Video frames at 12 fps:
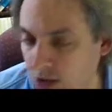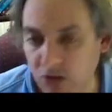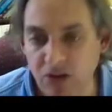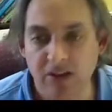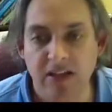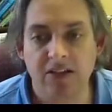
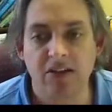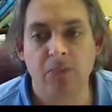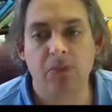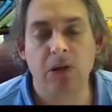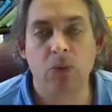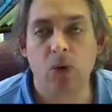because that's
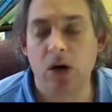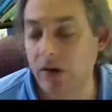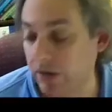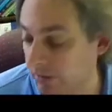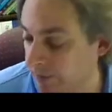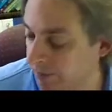simply
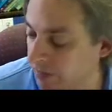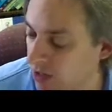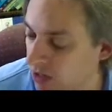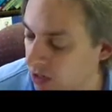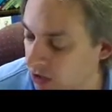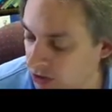water.
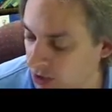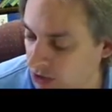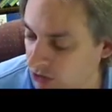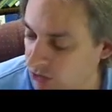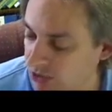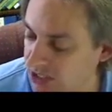
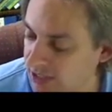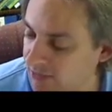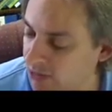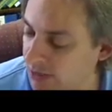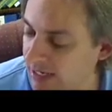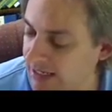So
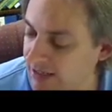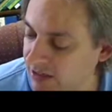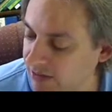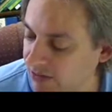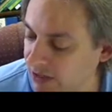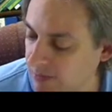whichever way, it
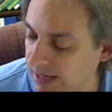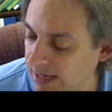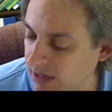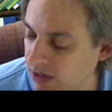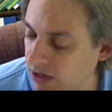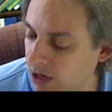doesn't really
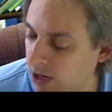matter.